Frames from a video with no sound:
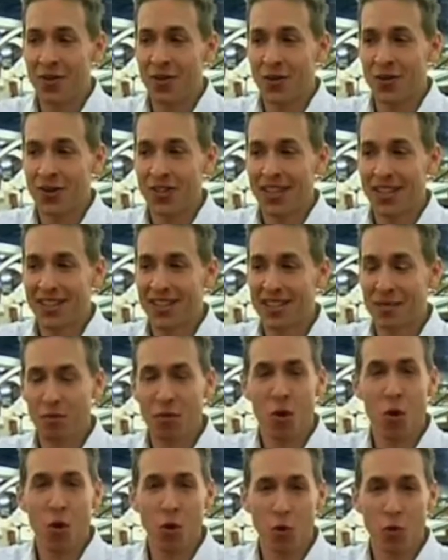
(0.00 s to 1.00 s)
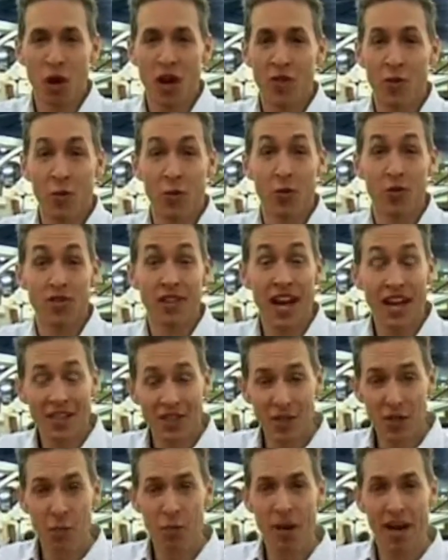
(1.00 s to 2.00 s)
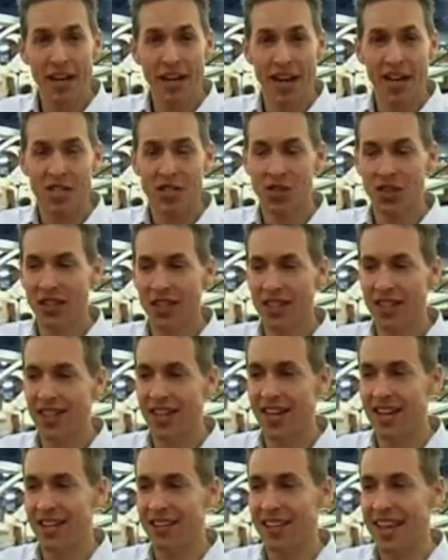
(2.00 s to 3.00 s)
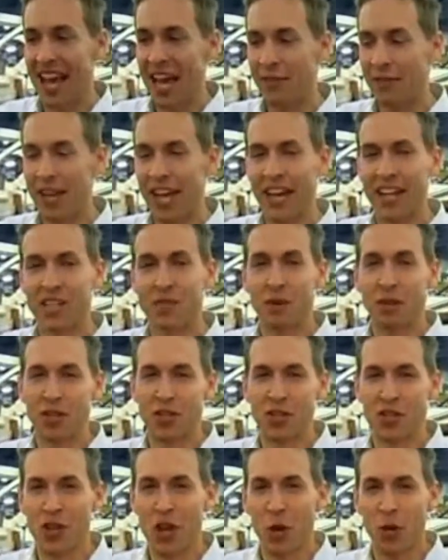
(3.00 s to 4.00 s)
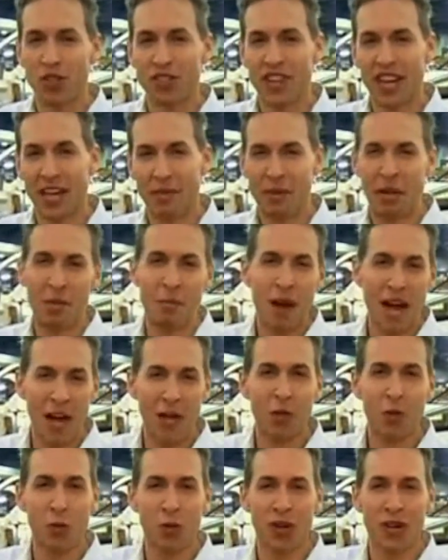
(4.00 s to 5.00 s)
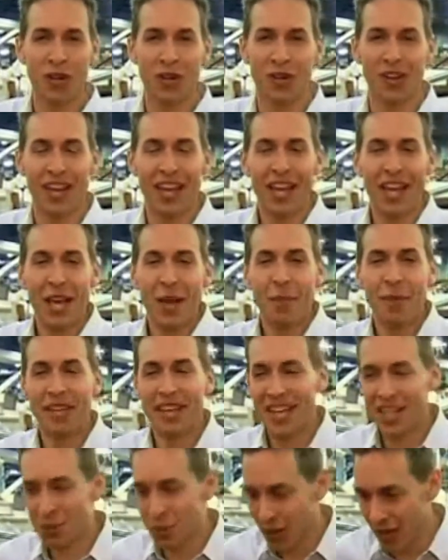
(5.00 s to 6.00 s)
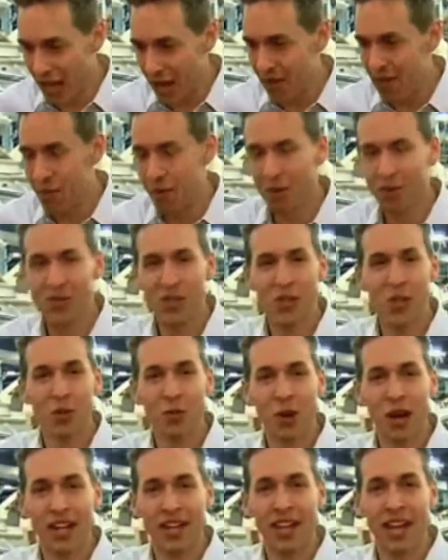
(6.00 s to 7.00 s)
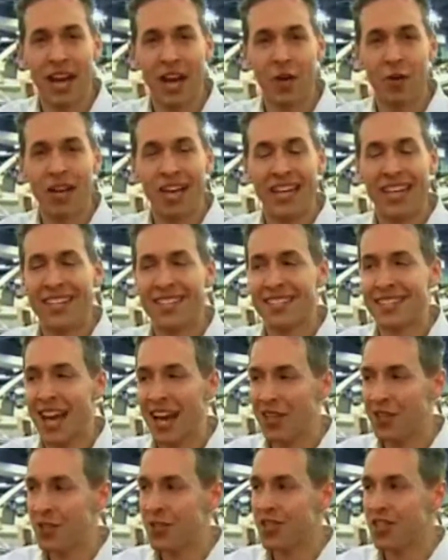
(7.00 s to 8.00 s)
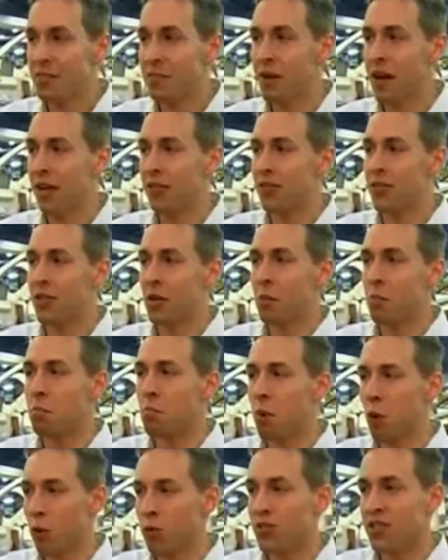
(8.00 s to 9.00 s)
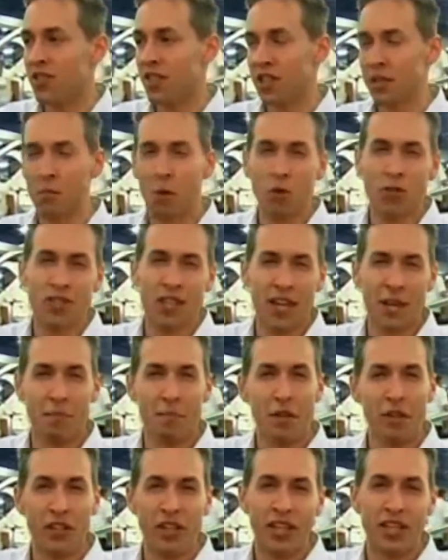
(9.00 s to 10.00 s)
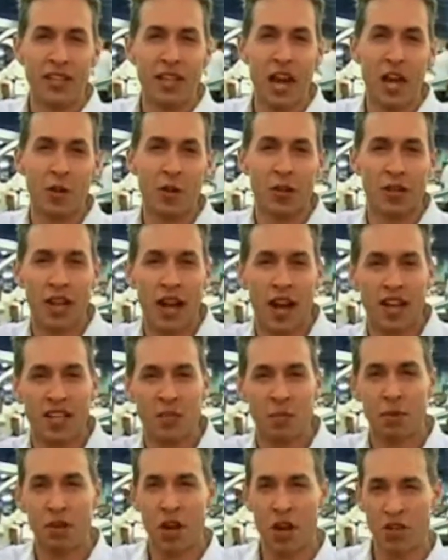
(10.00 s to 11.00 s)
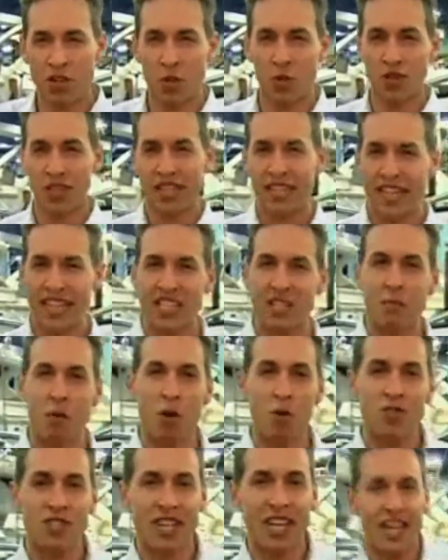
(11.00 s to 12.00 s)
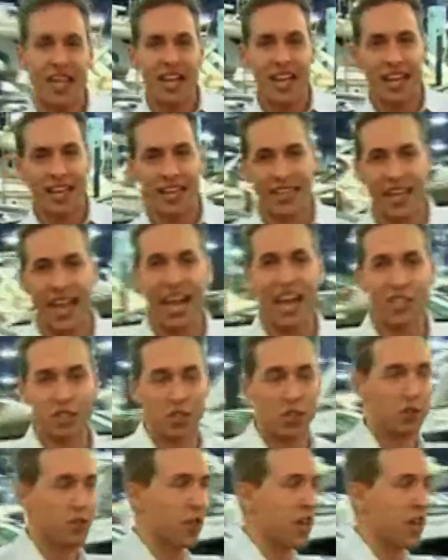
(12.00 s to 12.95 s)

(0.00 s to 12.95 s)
they're getting some cold weather. Not too bad, actually. Uh, they haven't had as much snow. It's kind of been a mild winter. But yes, we're live at the boat show right now, and it's not just about the boats and the multi-million dollar yachts, but also the gizmos and gadgets. For